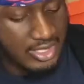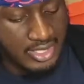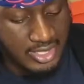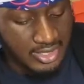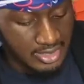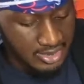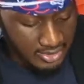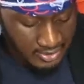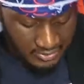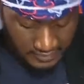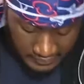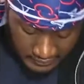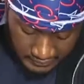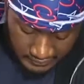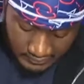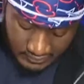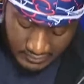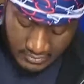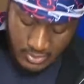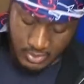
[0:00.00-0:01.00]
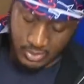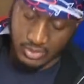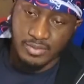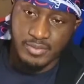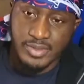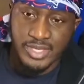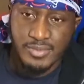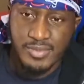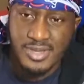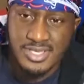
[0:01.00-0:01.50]
And well,
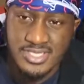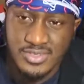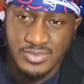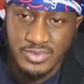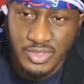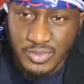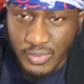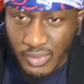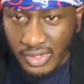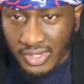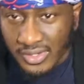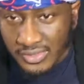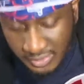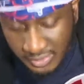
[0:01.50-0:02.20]
let me get myself a little more